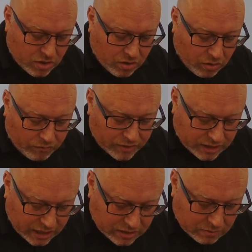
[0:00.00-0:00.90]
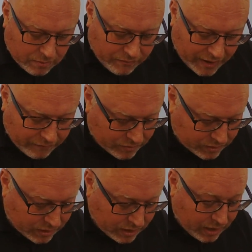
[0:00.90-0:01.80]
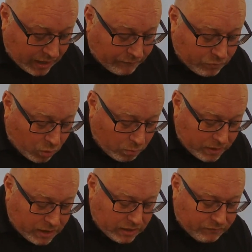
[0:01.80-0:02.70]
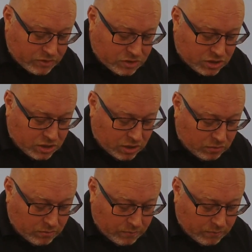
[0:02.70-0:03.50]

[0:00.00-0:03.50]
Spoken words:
of the kingdom of heaven have not been given to you.